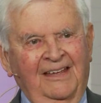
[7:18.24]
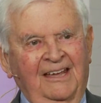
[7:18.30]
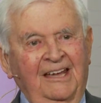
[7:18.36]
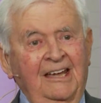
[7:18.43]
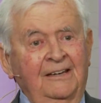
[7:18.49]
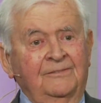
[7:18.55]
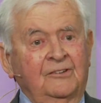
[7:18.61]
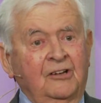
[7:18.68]

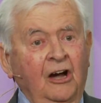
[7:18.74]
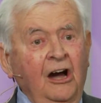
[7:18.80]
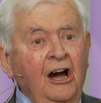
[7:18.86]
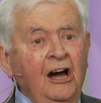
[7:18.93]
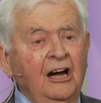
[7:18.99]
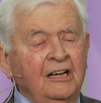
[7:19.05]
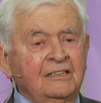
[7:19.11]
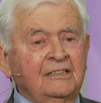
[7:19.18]
If
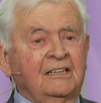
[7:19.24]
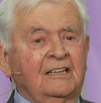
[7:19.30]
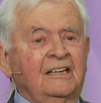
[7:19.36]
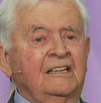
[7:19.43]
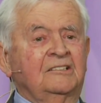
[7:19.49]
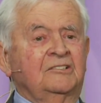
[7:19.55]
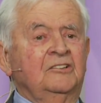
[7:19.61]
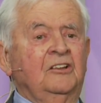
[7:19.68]
God
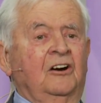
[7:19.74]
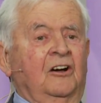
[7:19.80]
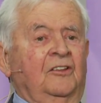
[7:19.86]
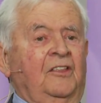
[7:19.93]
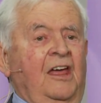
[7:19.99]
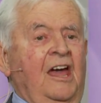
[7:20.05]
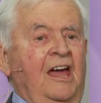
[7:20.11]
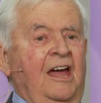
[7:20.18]
is
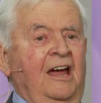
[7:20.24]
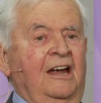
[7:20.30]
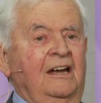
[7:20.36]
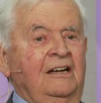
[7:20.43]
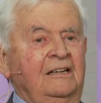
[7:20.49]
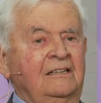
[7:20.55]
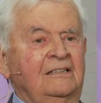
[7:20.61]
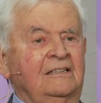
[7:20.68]
not
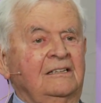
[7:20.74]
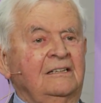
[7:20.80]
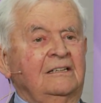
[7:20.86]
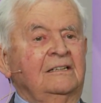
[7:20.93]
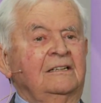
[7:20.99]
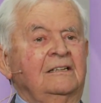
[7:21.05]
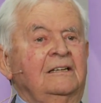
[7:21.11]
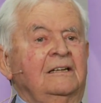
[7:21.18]
there,
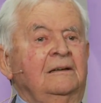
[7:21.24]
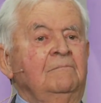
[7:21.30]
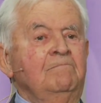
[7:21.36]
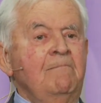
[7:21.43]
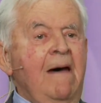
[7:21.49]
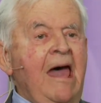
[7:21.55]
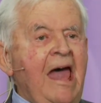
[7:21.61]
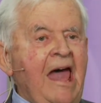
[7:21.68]

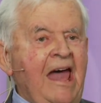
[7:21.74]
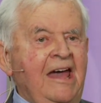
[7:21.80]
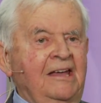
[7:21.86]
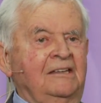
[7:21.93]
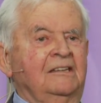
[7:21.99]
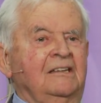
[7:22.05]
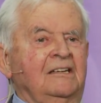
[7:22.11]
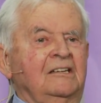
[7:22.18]

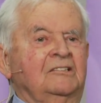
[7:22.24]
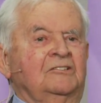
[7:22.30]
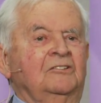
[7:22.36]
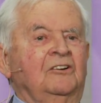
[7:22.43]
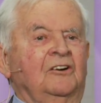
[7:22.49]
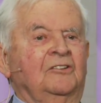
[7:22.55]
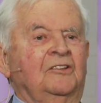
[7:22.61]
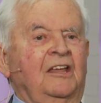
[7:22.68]
man is
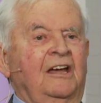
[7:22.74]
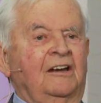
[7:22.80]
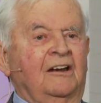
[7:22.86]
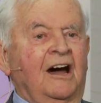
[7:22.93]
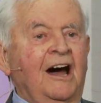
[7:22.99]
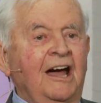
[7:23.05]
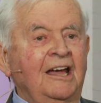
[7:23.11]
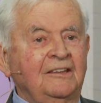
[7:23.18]
not
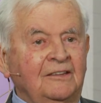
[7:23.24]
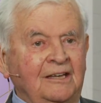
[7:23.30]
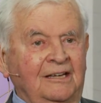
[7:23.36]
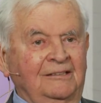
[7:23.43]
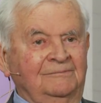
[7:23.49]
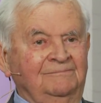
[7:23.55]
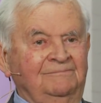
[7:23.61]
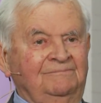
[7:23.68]
there either.